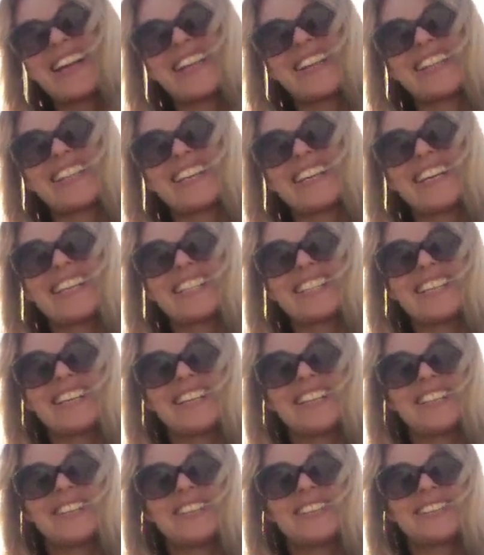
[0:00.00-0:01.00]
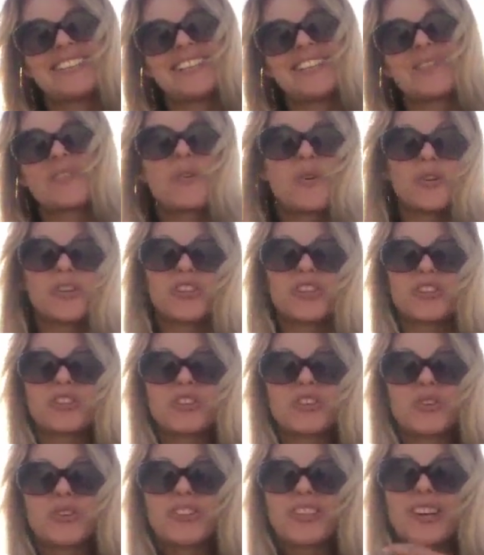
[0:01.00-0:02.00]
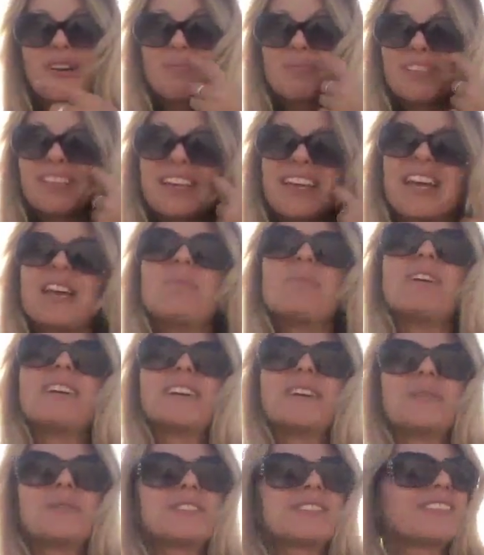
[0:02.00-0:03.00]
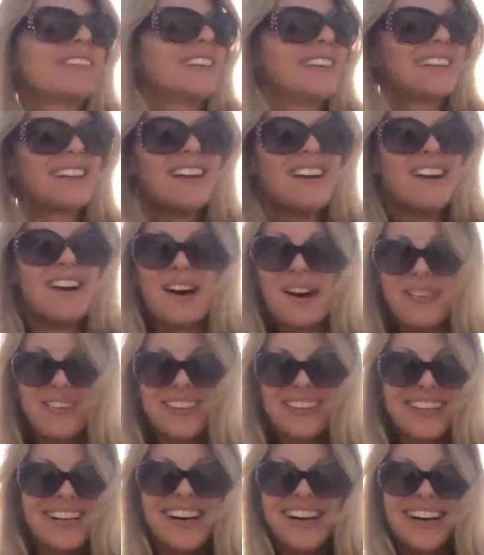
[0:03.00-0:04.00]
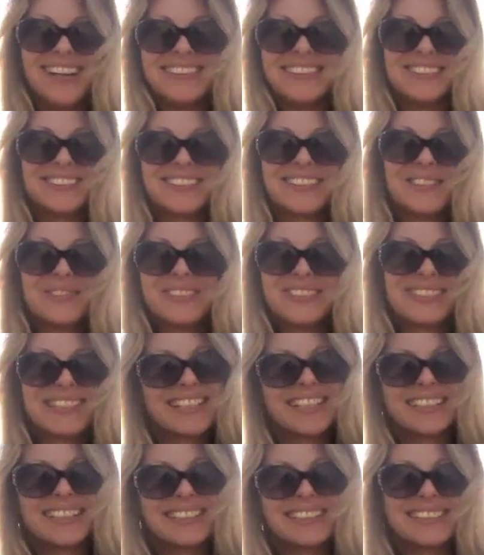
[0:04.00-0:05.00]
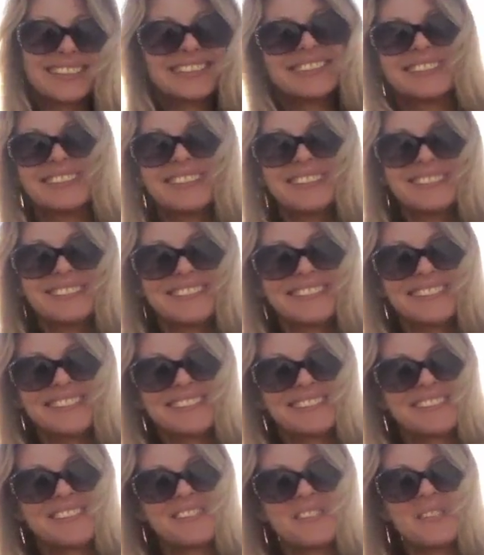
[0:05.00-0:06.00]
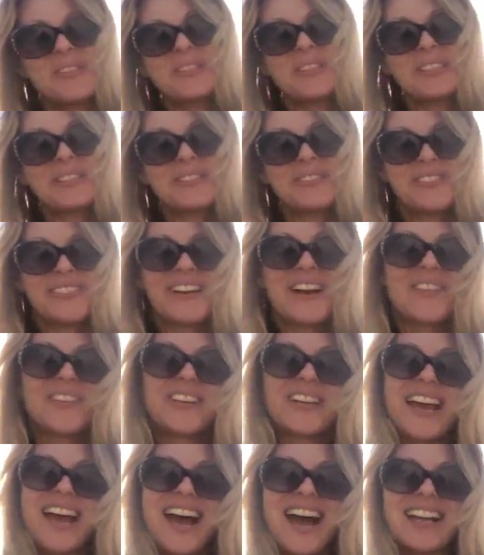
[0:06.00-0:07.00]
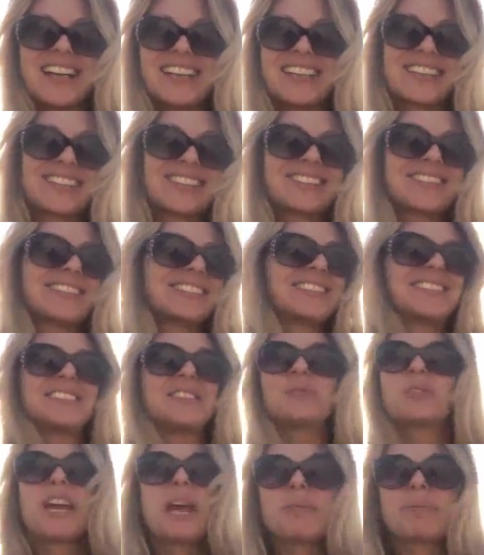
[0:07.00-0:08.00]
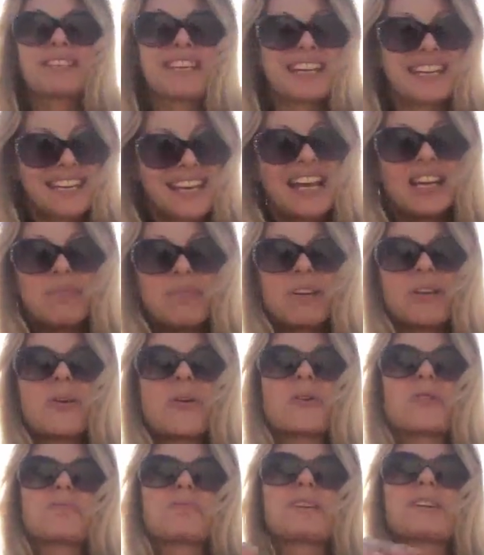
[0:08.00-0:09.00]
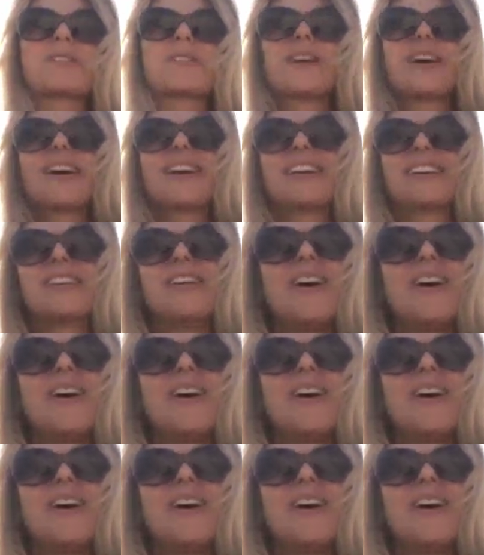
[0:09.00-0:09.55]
And then of course the insurance company came in and was like, "Oh my God, you can't be taking these newly recovered addicts. You can't be taking anybody horseback riding.